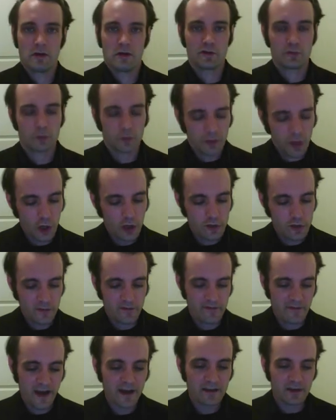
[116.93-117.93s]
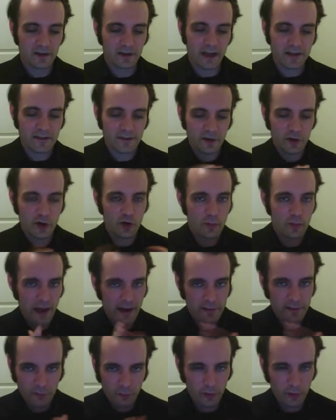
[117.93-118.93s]
It's really hard to refactor lots of code
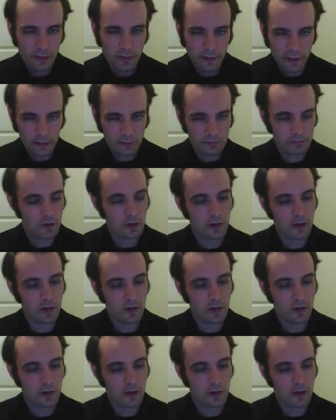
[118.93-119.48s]
back to one thing,